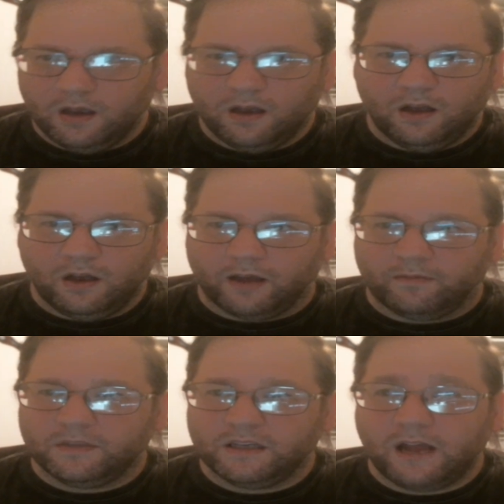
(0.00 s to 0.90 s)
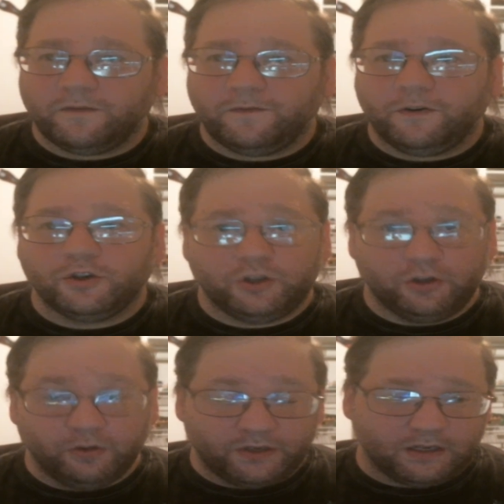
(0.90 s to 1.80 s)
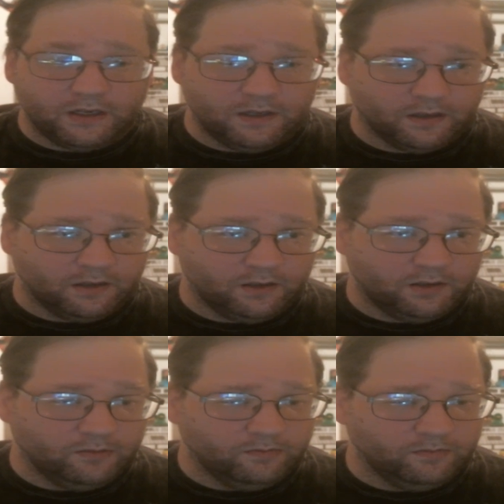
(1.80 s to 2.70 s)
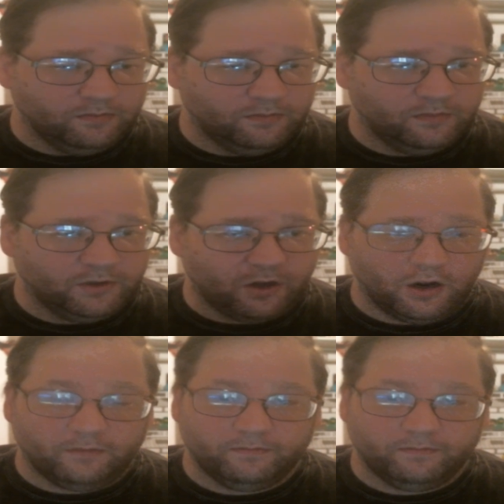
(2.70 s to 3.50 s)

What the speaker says: Okay, it's got the first 2 seasons. Sorry.